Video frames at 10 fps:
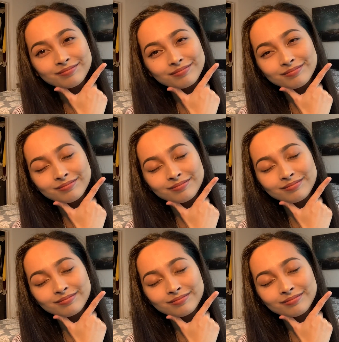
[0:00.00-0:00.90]

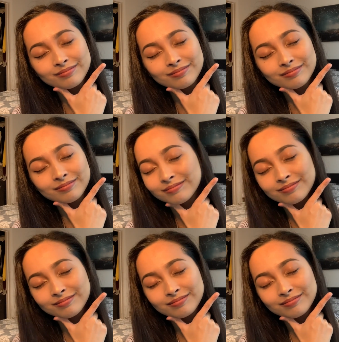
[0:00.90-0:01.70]
Nothing is said.